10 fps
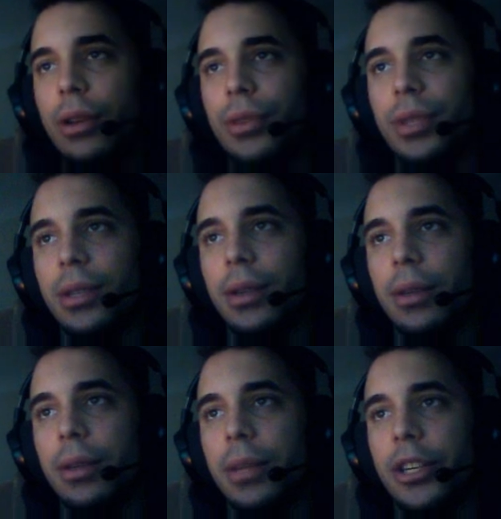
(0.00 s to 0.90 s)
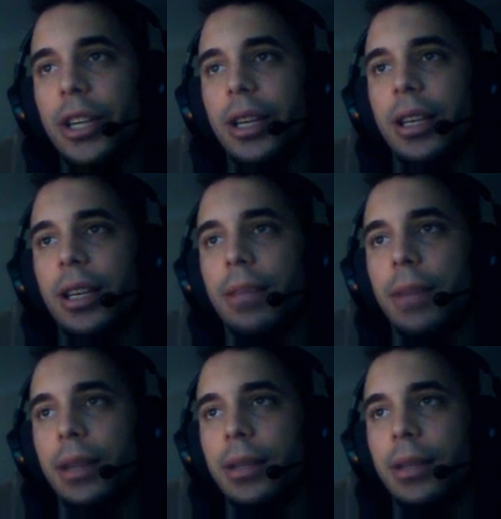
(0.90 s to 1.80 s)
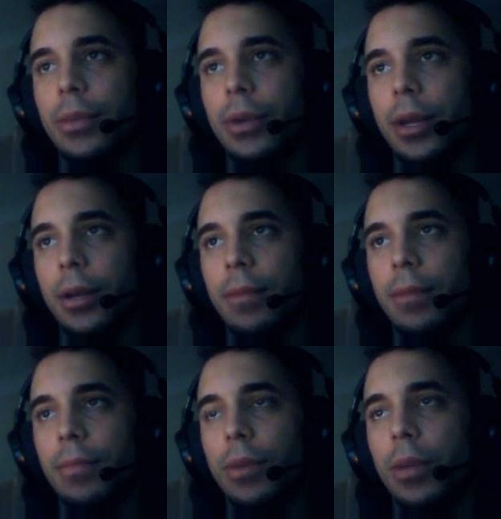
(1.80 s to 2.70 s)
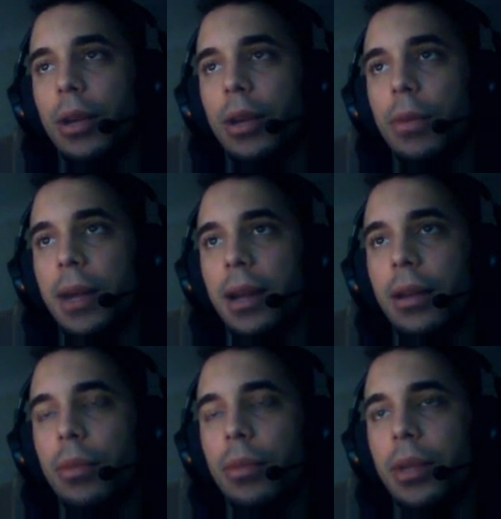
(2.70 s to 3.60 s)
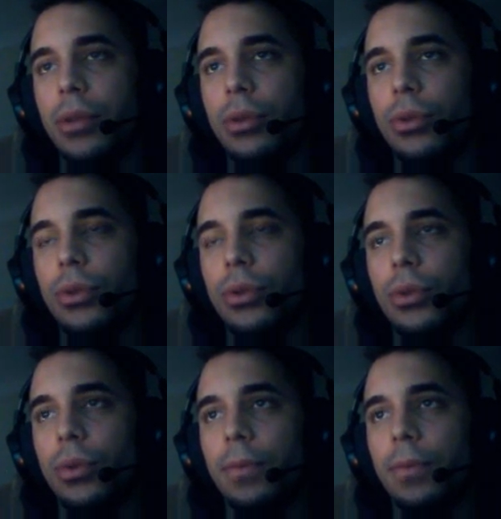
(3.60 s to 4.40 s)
was still a little bit shaky by this point. Probably got back a little bit too soon,